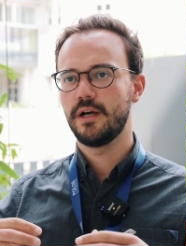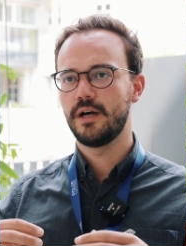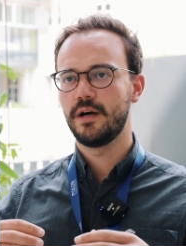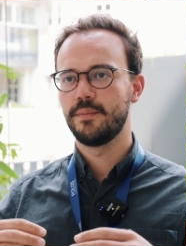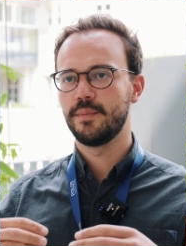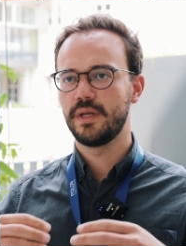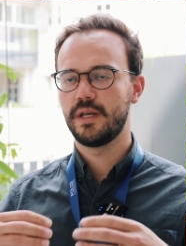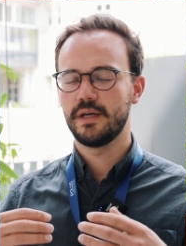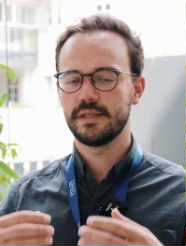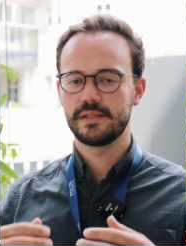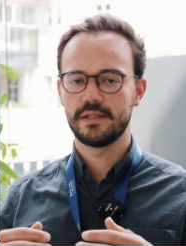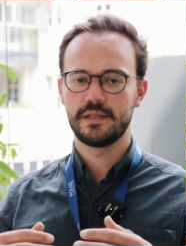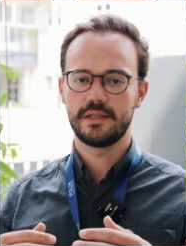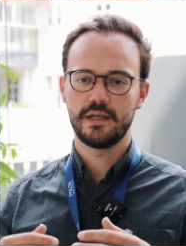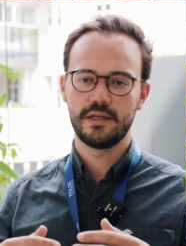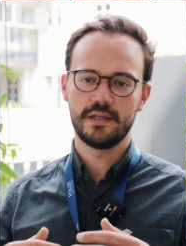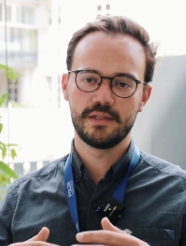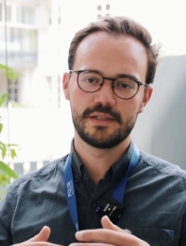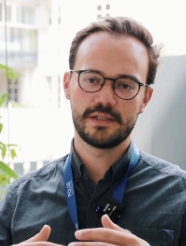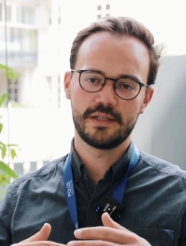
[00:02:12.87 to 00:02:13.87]
um, it has the
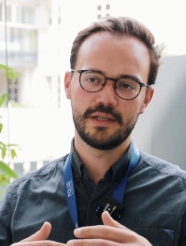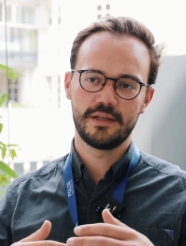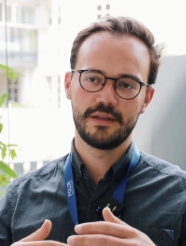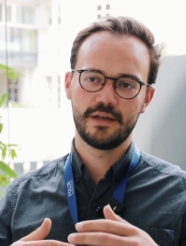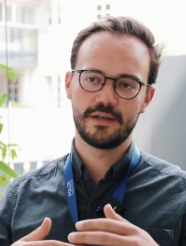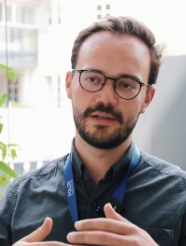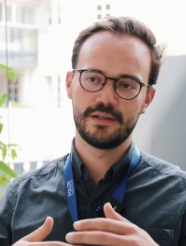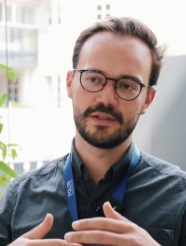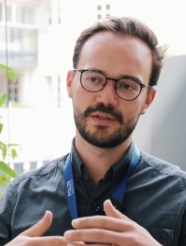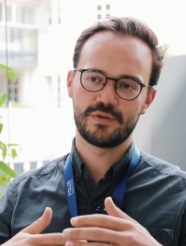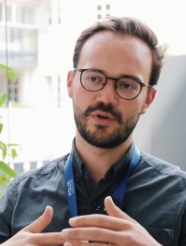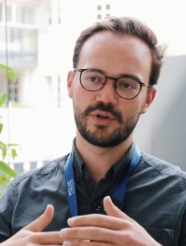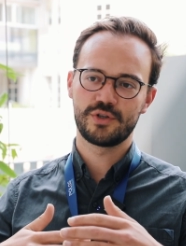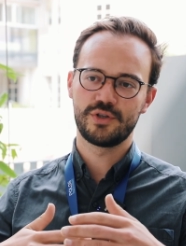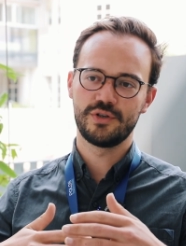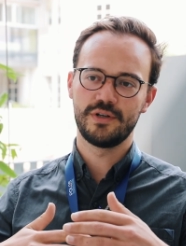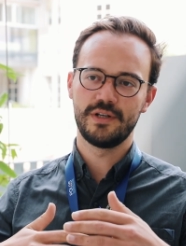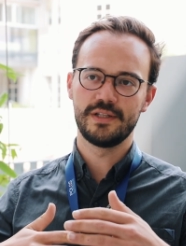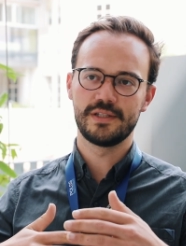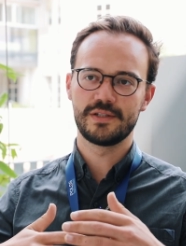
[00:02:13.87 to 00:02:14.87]
tendency that the
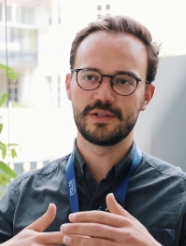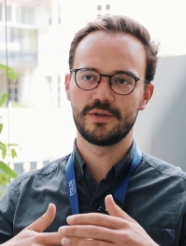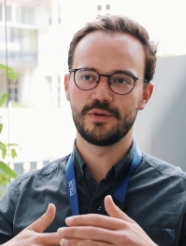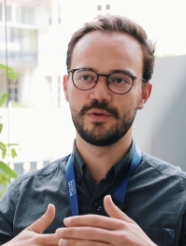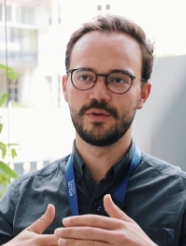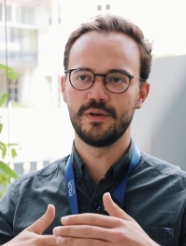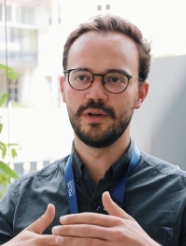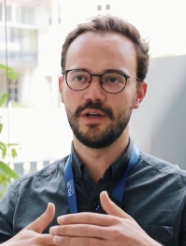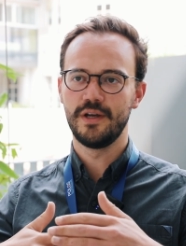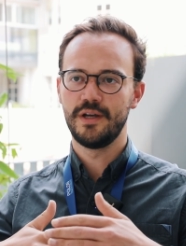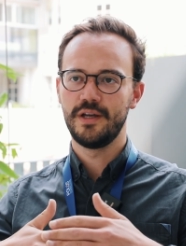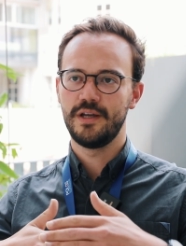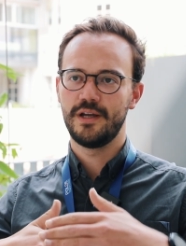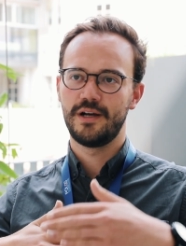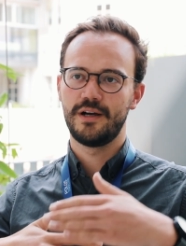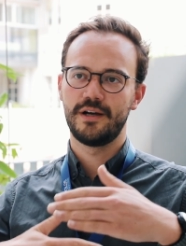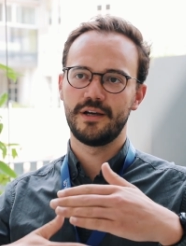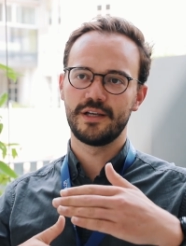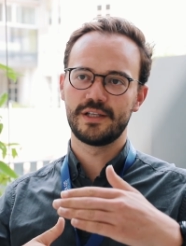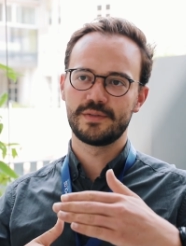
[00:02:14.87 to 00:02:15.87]
structure needs to
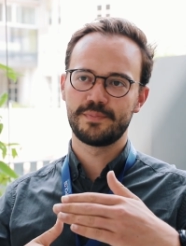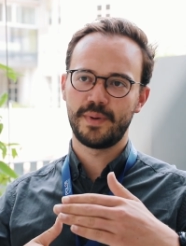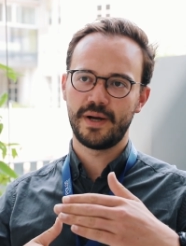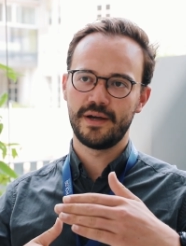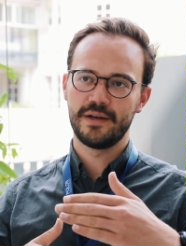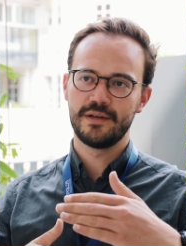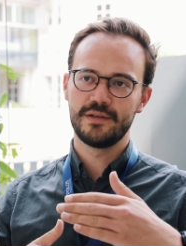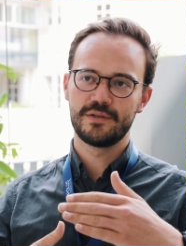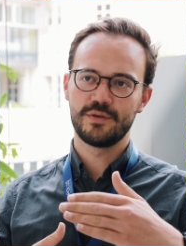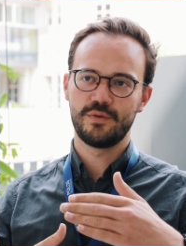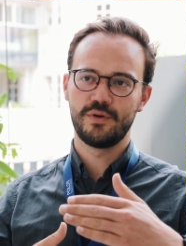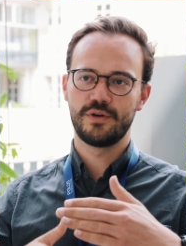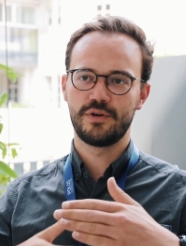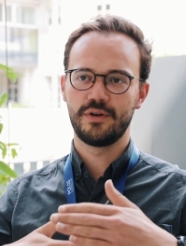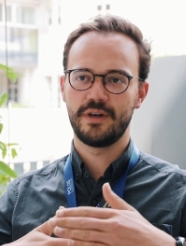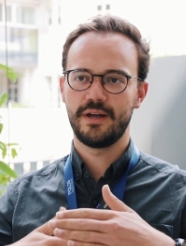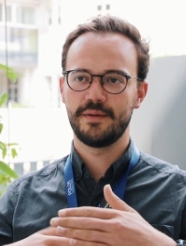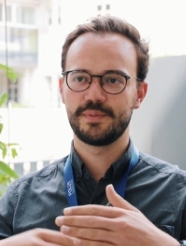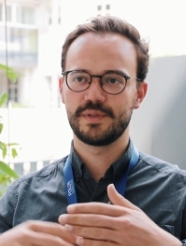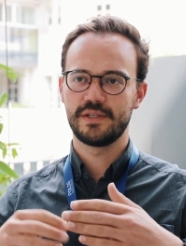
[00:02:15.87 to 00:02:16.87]
uh, expand or
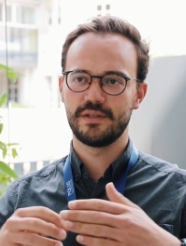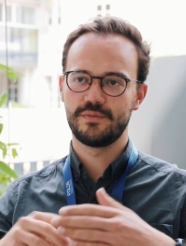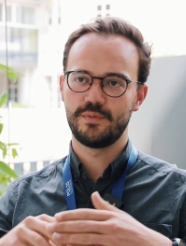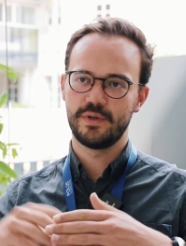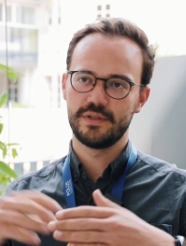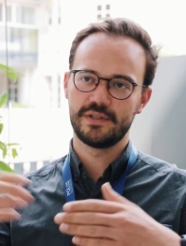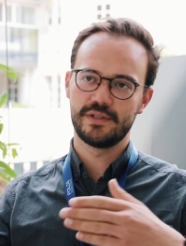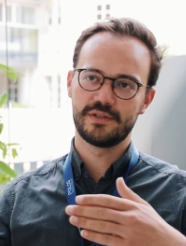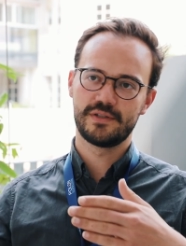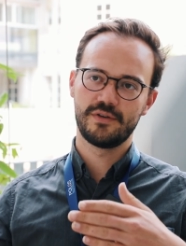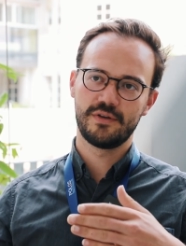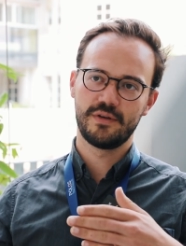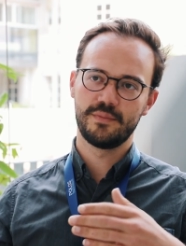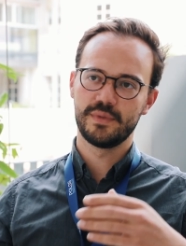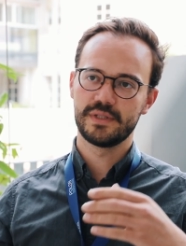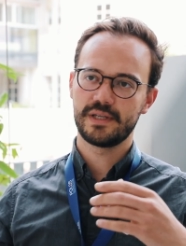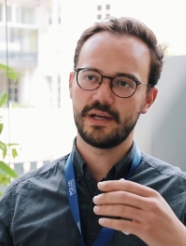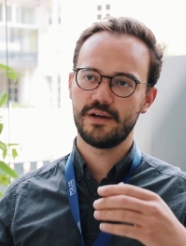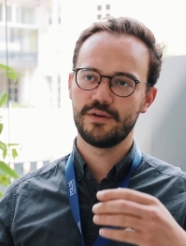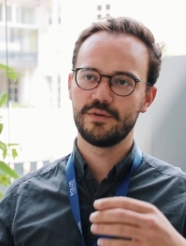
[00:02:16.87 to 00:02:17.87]
collapses once the
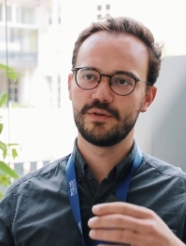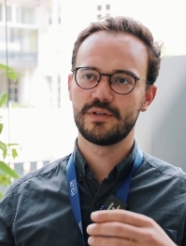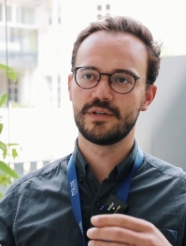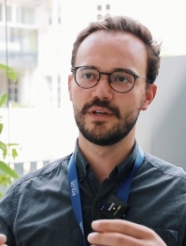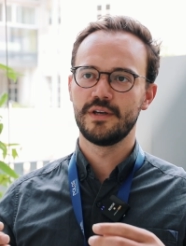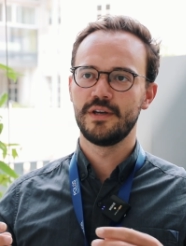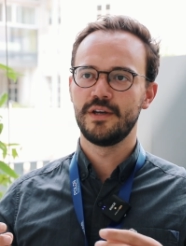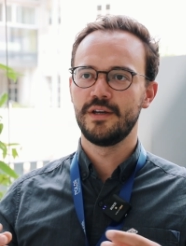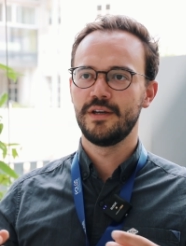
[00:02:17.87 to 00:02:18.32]
sodium is out.